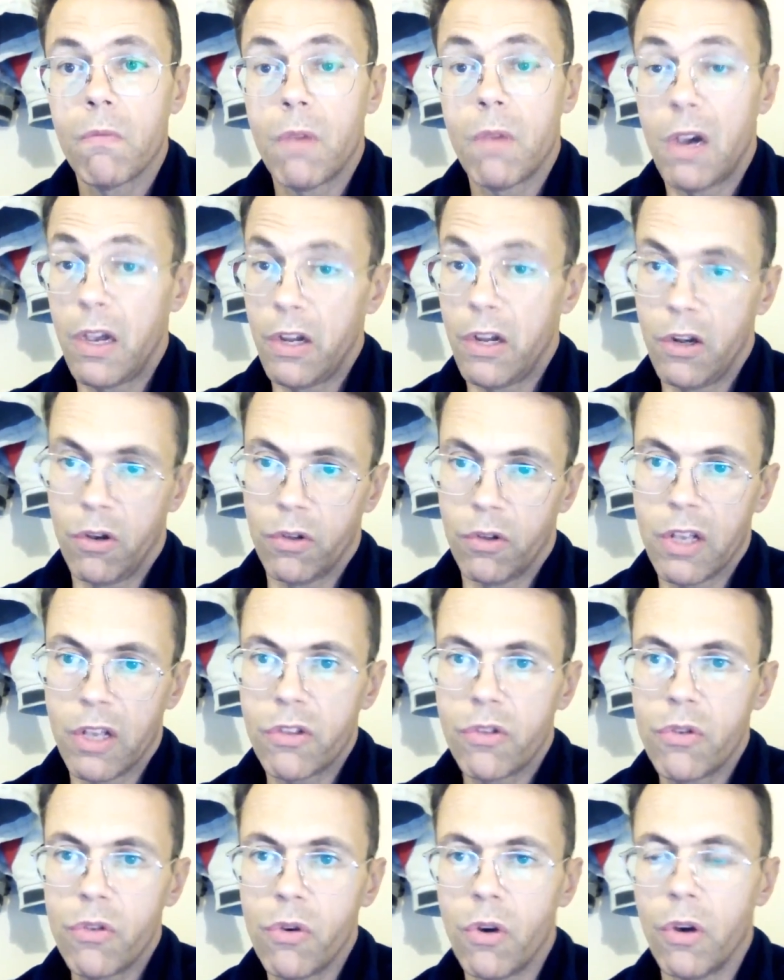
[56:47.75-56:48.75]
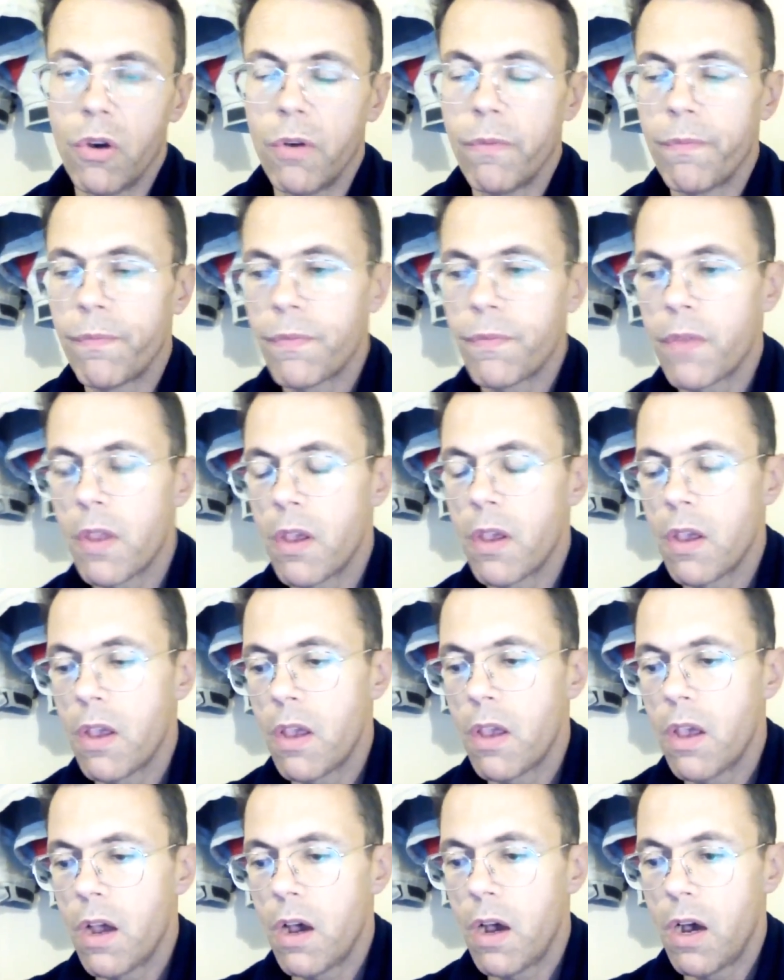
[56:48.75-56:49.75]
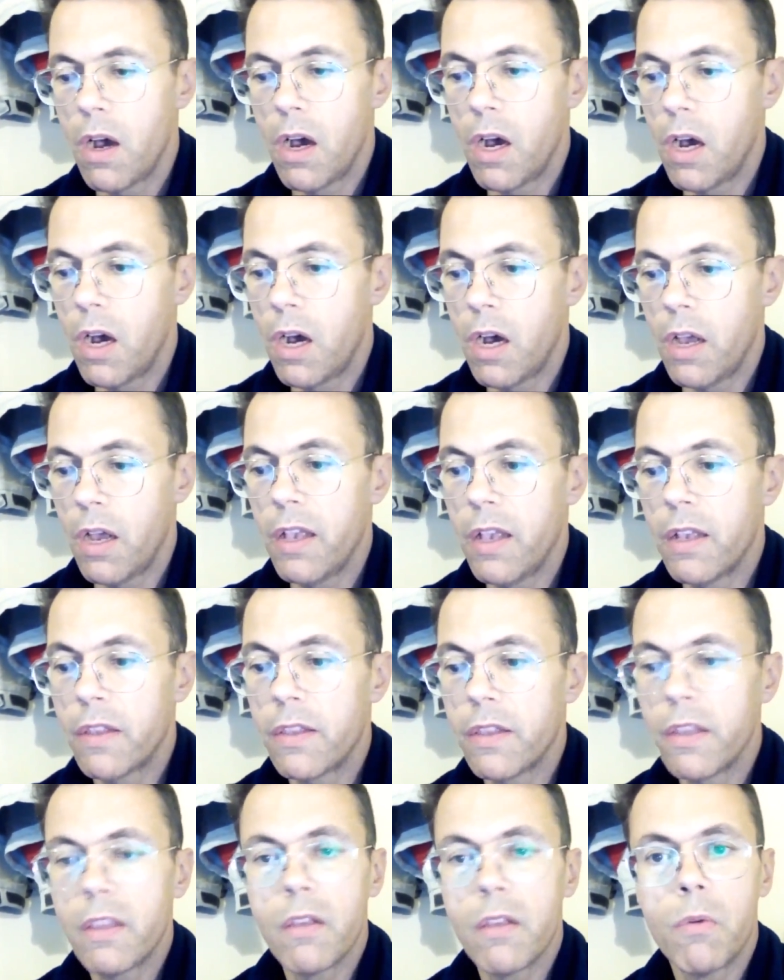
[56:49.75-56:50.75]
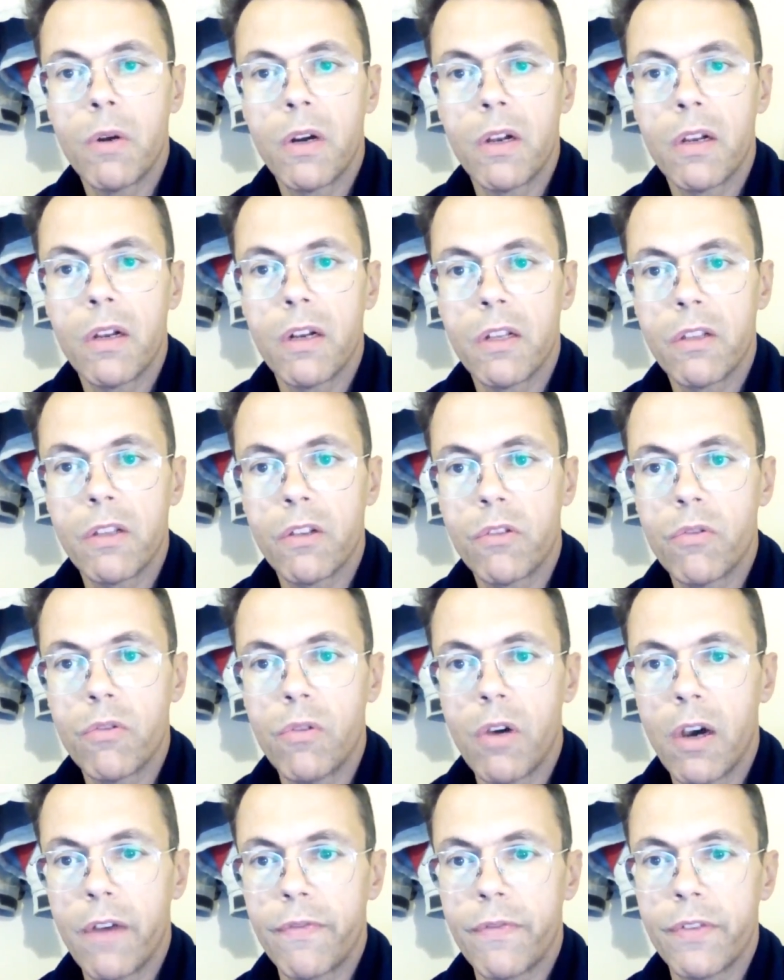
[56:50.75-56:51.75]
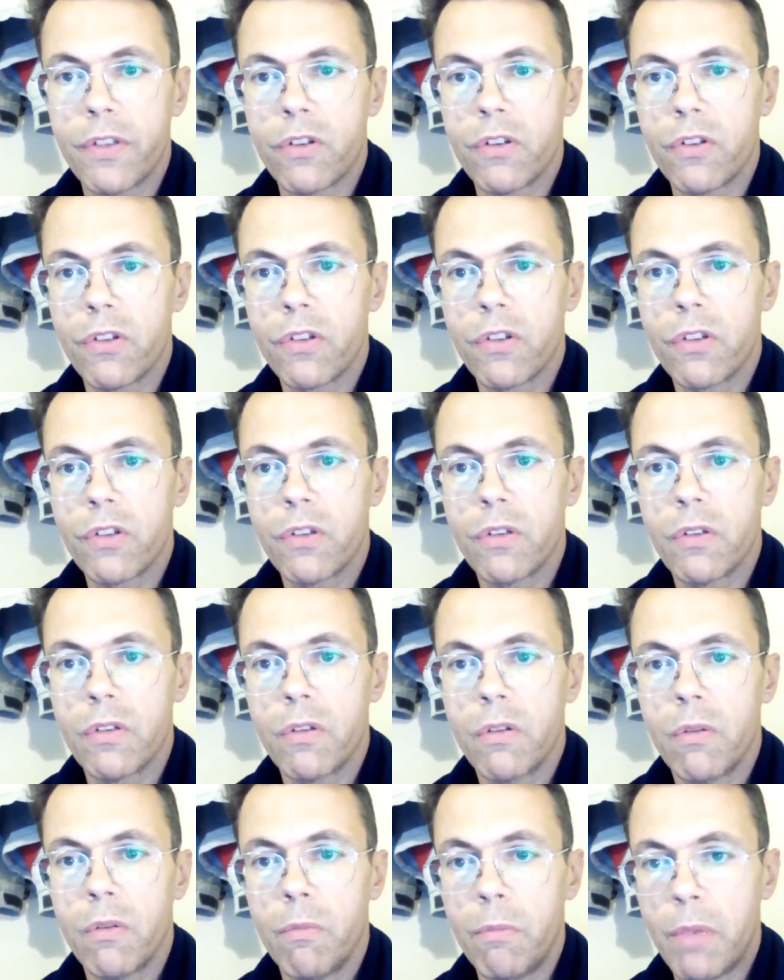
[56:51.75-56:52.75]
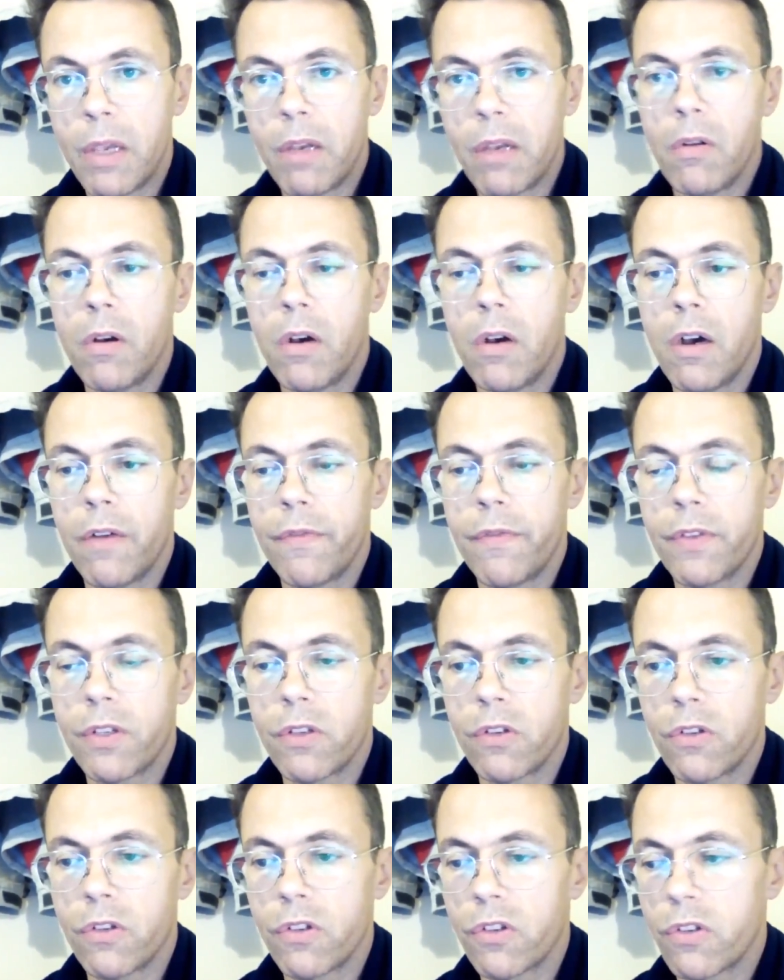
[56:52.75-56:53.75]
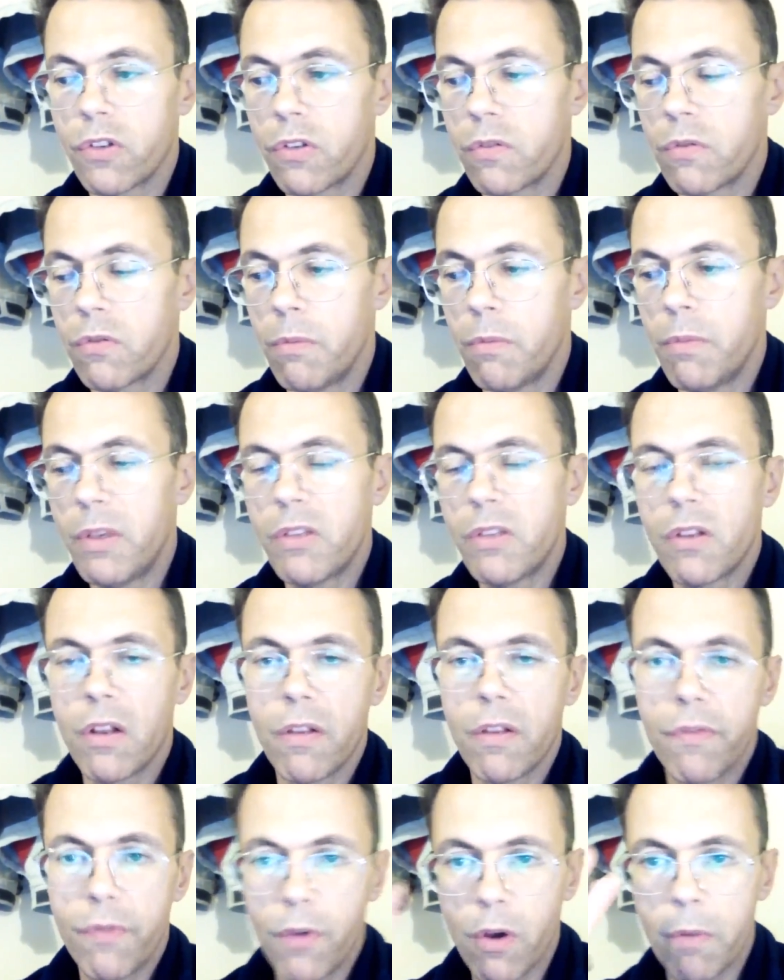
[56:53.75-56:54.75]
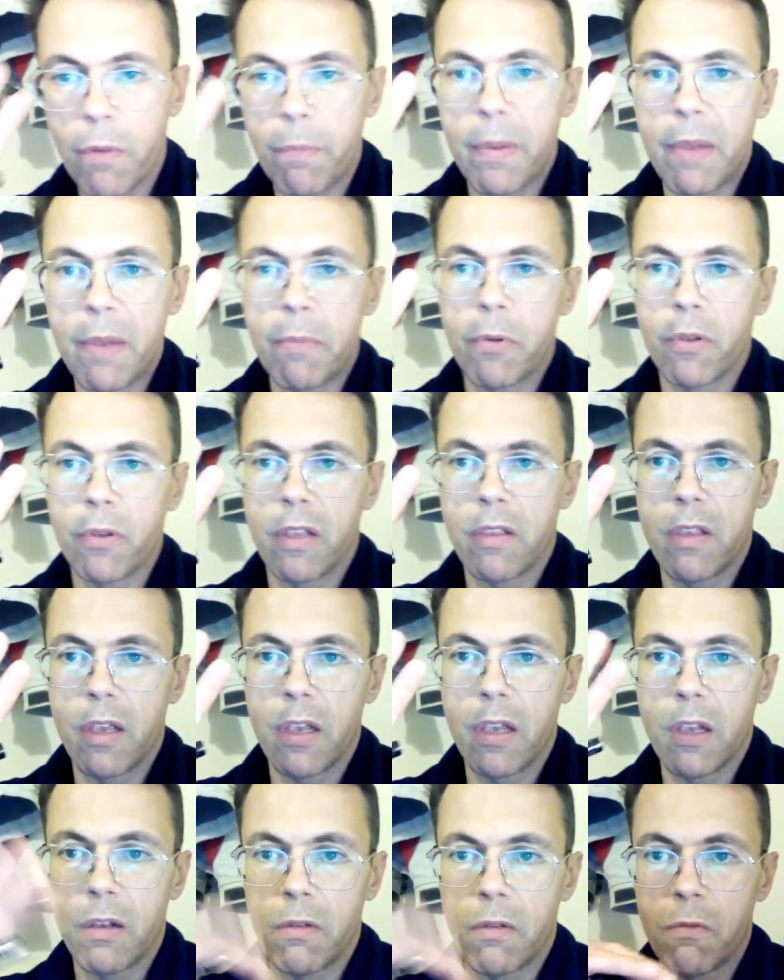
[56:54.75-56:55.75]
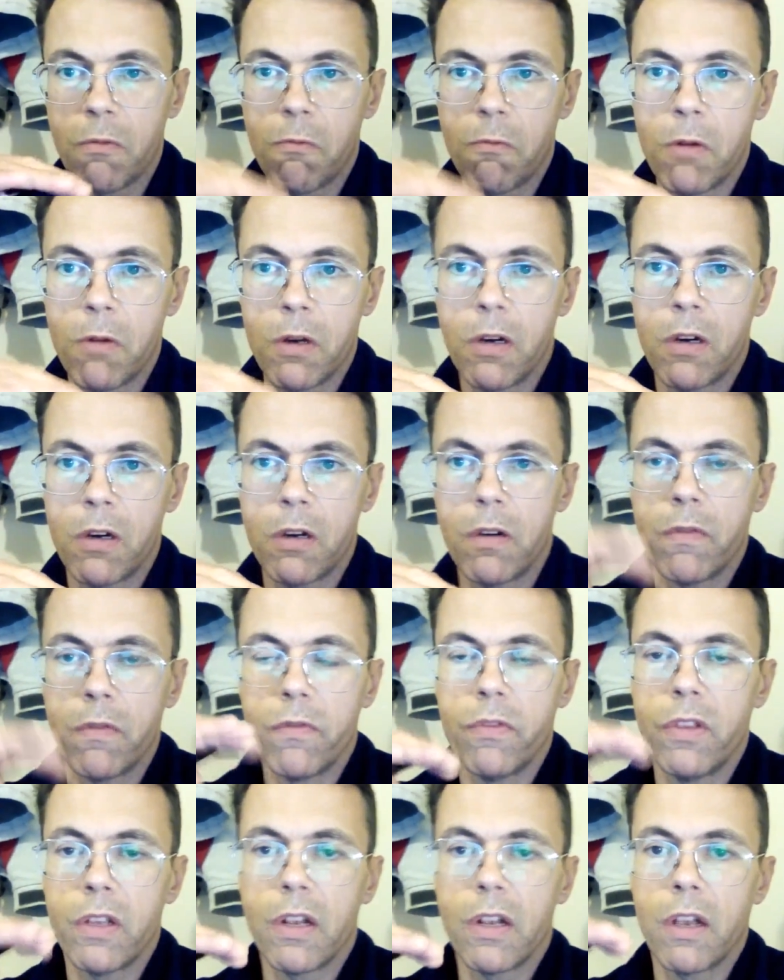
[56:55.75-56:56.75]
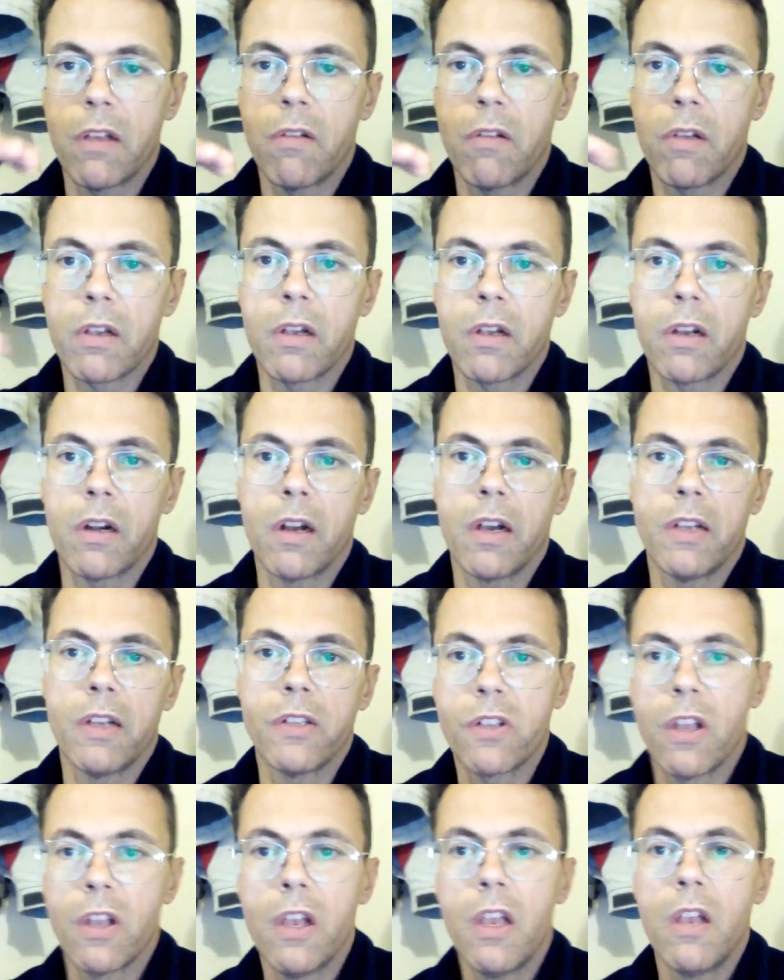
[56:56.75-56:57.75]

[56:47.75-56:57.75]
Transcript: I know that too. And then there were another two officers, male officers, basically four people that they were, that I recognized.